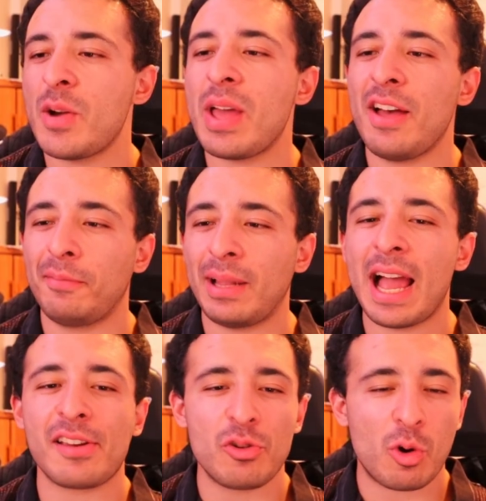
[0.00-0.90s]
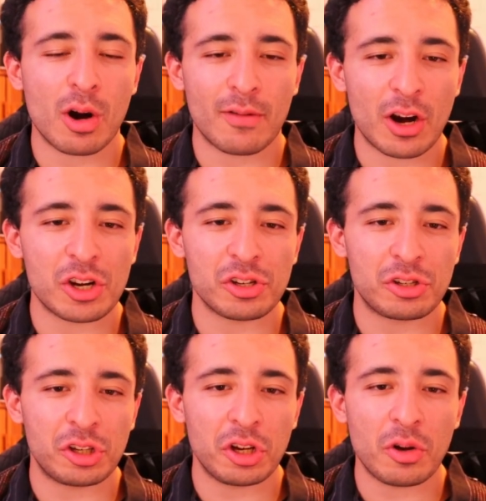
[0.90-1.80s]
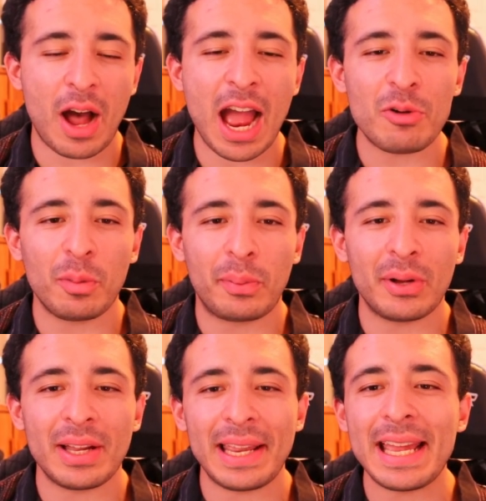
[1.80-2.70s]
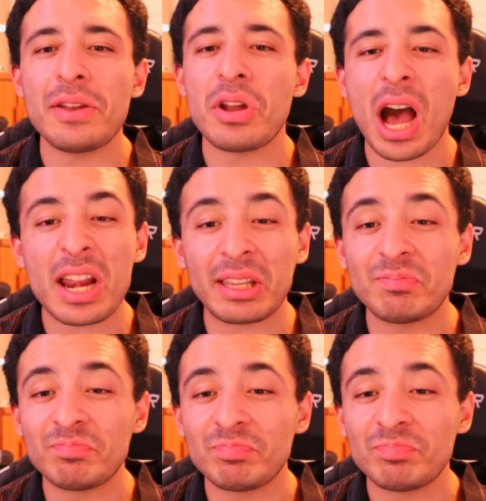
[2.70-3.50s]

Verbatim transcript: then we have Black Noir version two. I will put in Naughty.